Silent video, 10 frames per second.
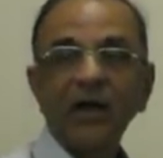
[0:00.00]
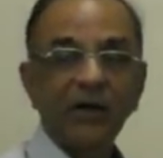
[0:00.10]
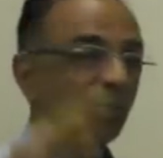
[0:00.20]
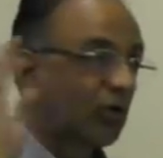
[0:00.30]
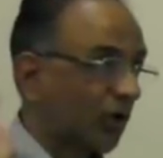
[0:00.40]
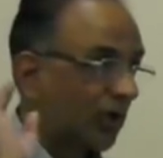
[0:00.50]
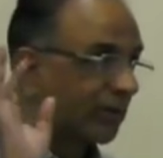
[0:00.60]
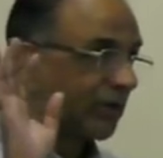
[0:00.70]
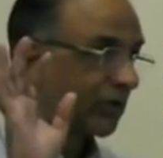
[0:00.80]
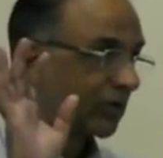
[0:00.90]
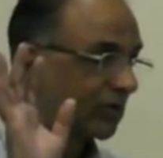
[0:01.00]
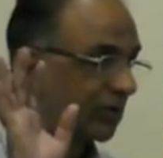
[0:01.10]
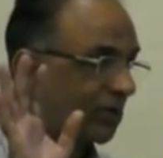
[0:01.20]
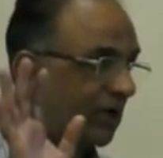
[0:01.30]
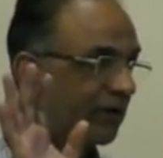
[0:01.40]
And you have to call up the
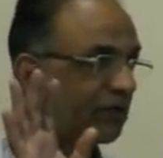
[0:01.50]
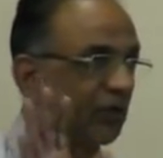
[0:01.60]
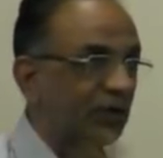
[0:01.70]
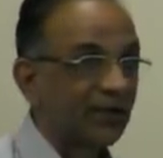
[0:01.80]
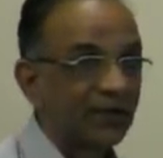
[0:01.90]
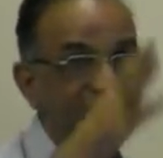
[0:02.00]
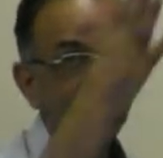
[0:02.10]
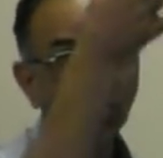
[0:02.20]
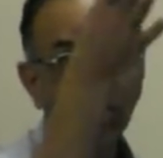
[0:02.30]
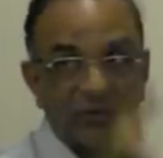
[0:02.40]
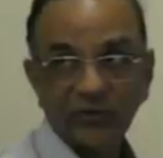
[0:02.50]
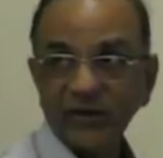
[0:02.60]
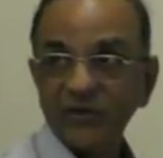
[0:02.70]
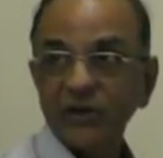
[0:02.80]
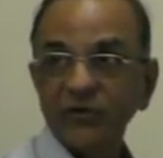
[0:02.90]
ICU and tell them, for God's
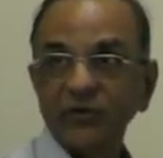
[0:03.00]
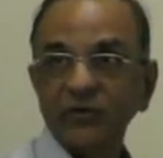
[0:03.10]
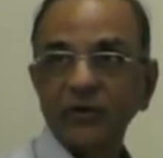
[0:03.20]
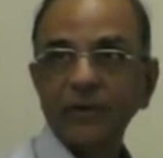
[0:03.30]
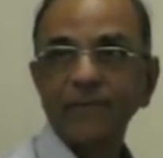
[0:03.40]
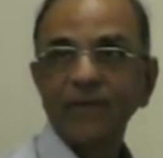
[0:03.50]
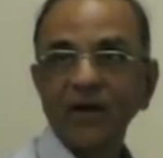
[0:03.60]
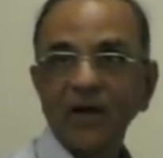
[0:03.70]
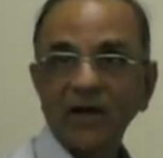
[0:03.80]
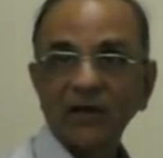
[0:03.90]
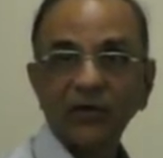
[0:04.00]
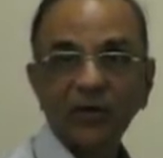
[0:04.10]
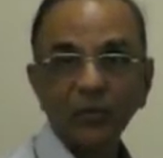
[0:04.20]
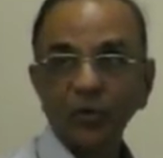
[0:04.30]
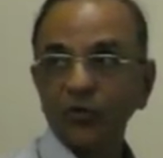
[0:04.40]
sake, change this. Otherwise,
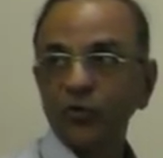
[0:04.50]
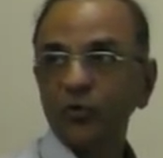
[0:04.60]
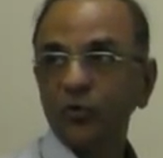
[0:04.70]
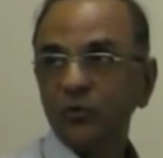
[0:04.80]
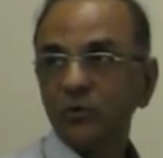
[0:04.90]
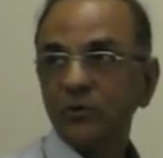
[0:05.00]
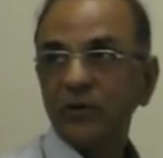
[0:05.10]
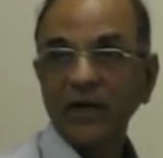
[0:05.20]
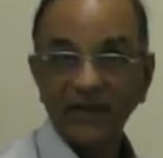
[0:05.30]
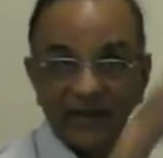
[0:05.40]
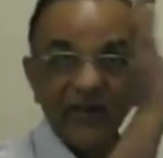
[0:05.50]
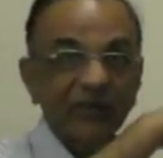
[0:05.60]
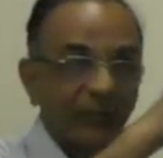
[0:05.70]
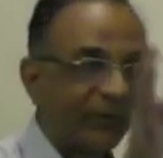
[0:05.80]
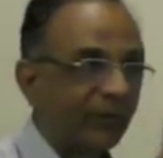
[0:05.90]
I'm going to sue you. And then
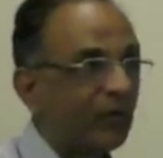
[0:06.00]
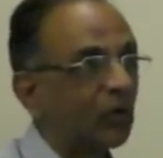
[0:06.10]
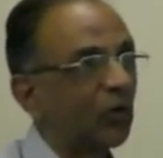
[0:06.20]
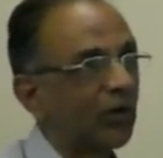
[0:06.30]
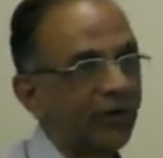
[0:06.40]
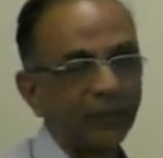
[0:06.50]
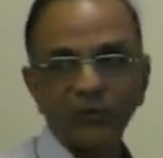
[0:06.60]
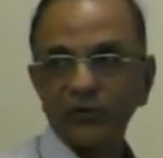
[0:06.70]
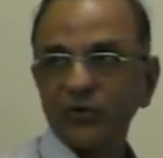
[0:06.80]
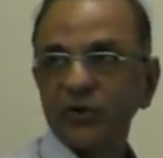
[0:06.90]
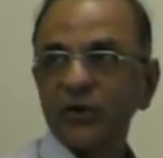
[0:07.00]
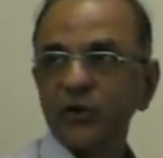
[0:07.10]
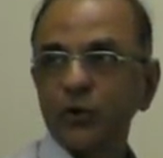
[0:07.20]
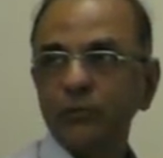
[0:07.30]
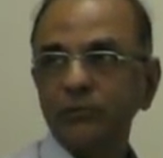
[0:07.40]
somebody will go and reposition the
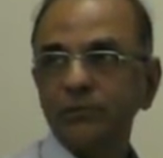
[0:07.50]
tube.